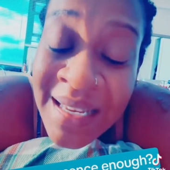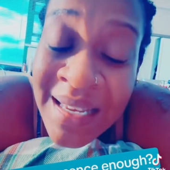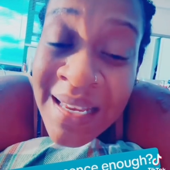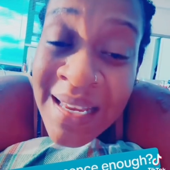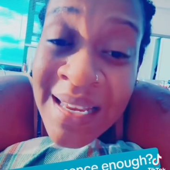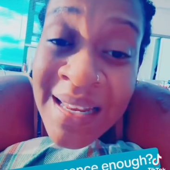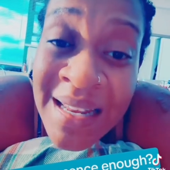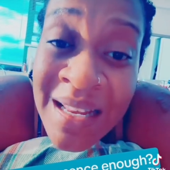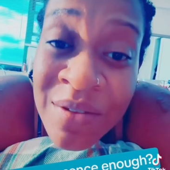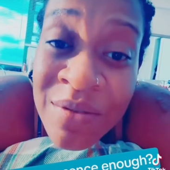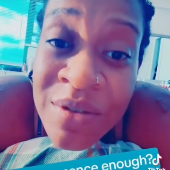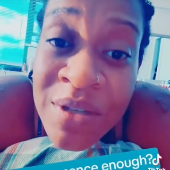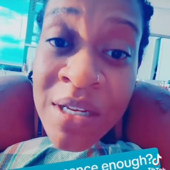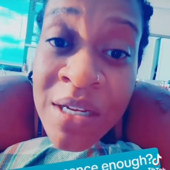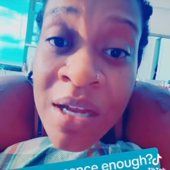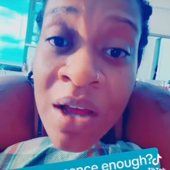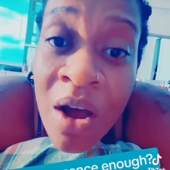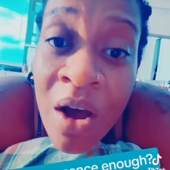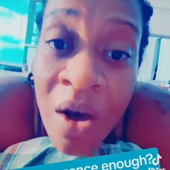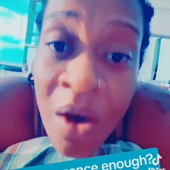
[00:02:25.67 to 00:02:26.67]
He lives in
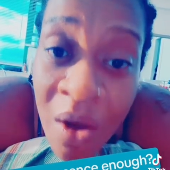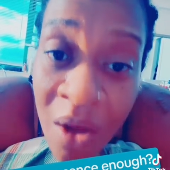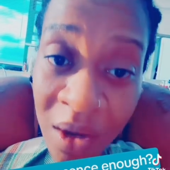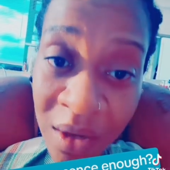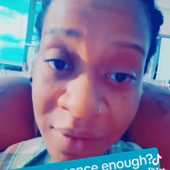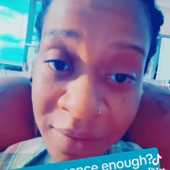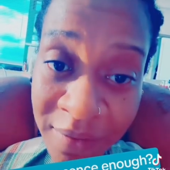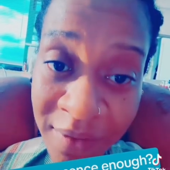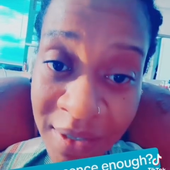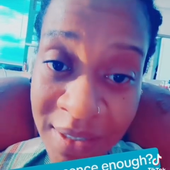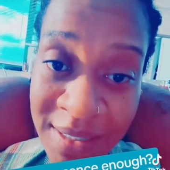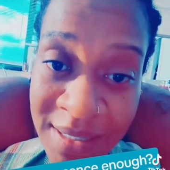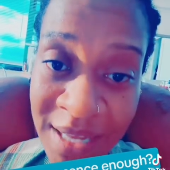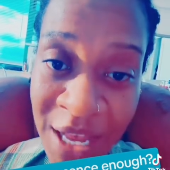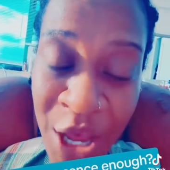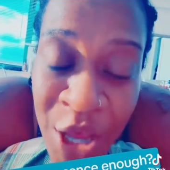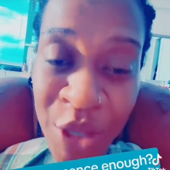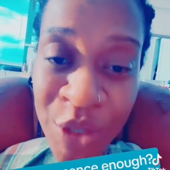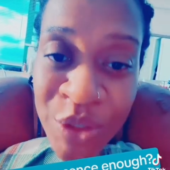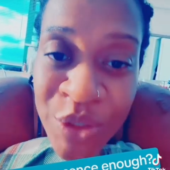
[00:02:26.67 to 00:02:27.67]
all of us.
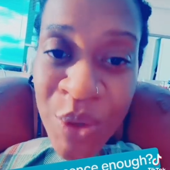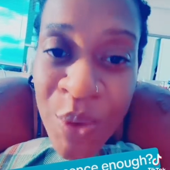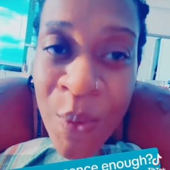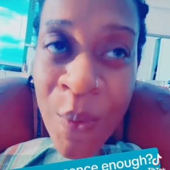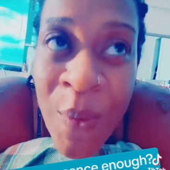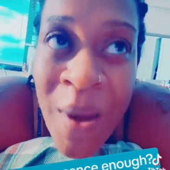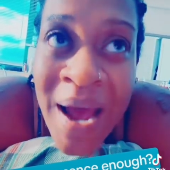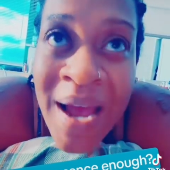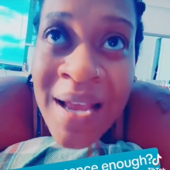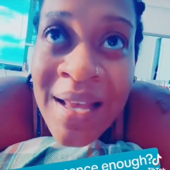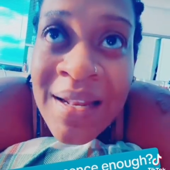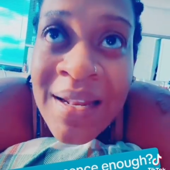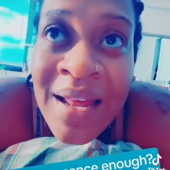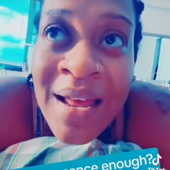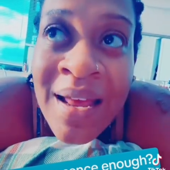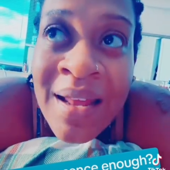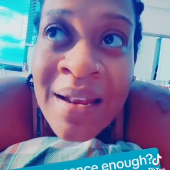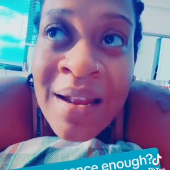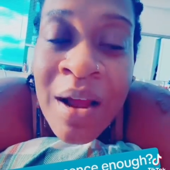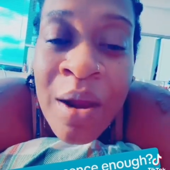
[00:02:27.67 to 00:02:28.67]
So why
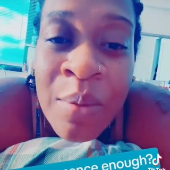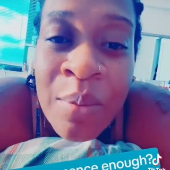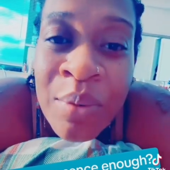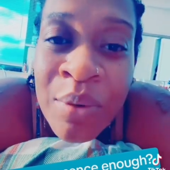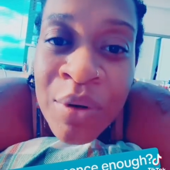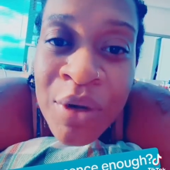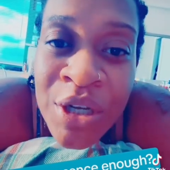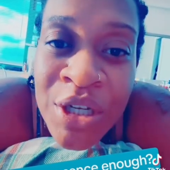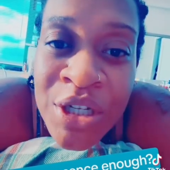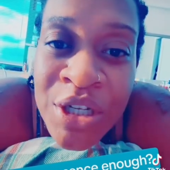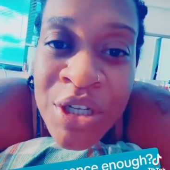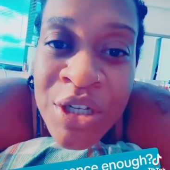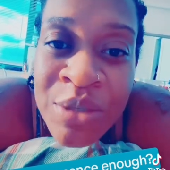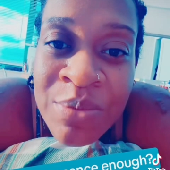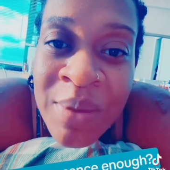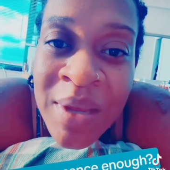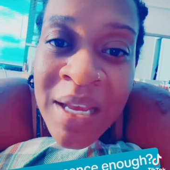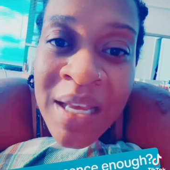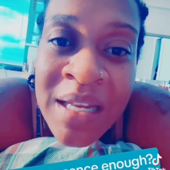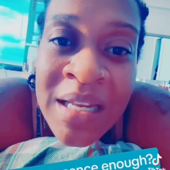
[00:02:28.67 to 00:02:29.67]
then are preachers
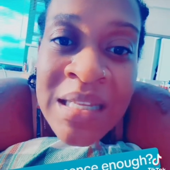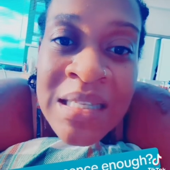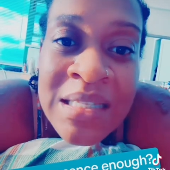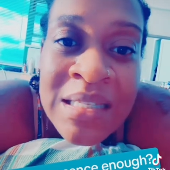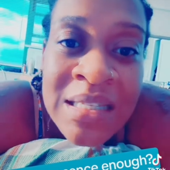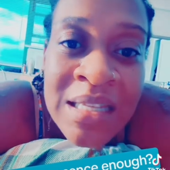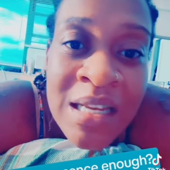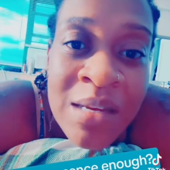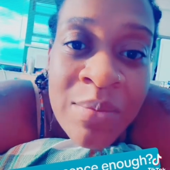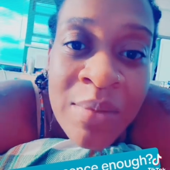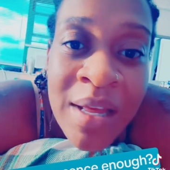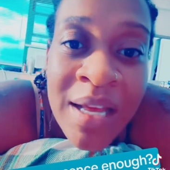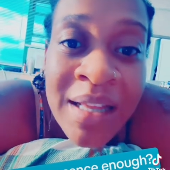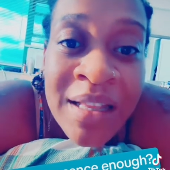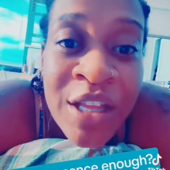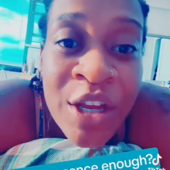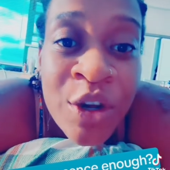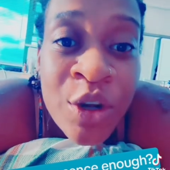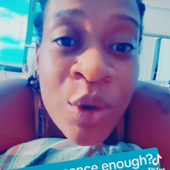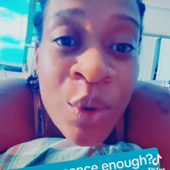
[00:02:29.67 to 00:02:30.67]
making it seem like
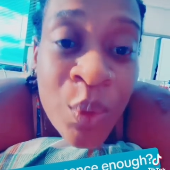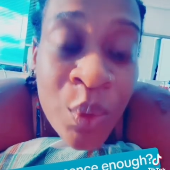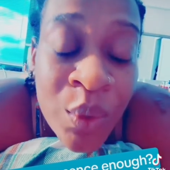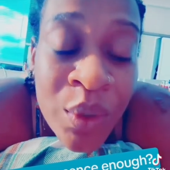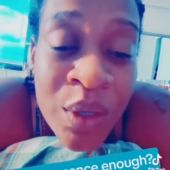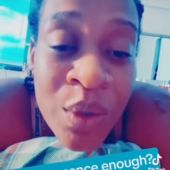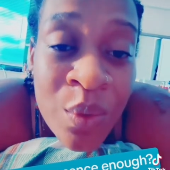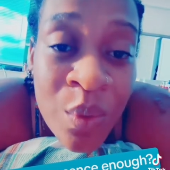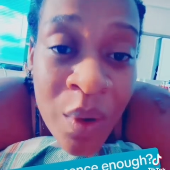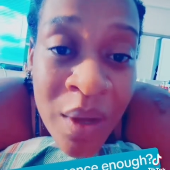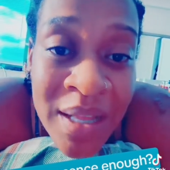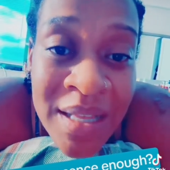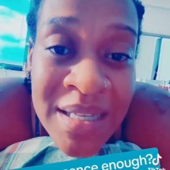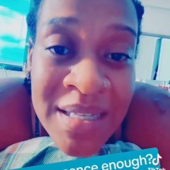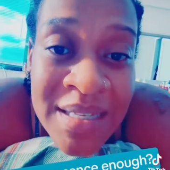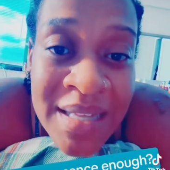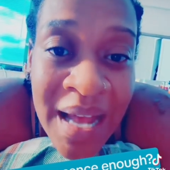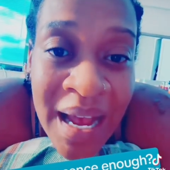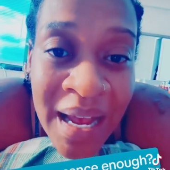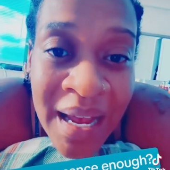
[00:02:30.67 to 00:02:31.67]
they're the only ones
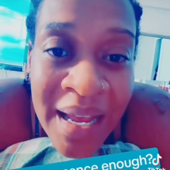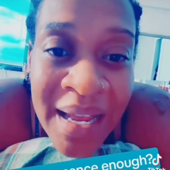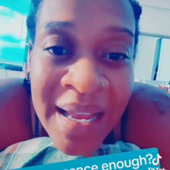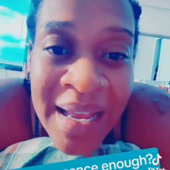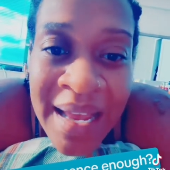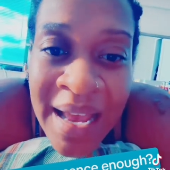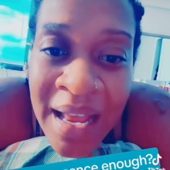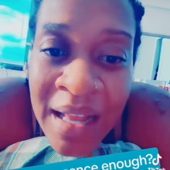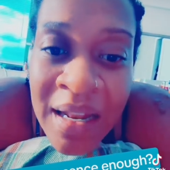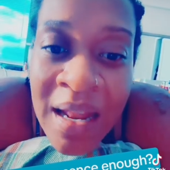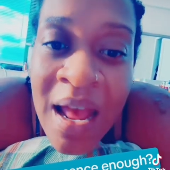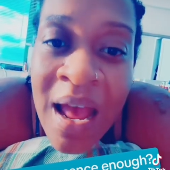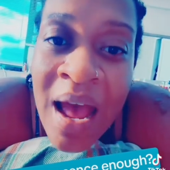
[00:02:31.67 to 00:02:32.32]
that can get